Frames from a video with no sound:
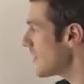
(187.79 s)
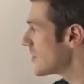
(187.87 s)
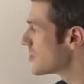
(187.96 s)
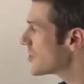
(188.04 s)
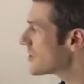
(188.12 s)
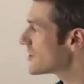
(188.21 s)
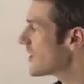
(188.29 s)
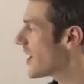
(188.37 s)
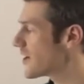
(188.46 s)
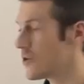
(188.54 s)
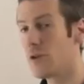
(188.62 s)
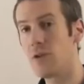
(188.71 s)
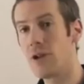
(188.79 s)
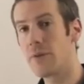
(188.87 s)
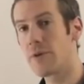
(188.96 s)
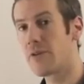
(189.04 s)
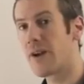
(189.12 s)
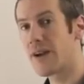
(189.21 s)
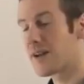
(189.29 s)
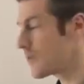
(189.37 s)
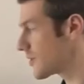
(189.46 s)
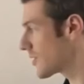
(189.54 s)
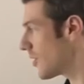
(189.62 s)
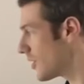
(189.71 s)
Just line it all up correctly
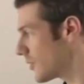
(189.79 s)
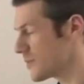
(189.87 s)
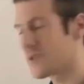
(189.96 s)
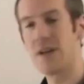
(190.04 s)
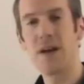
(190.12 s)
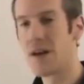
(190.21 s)
with the columns,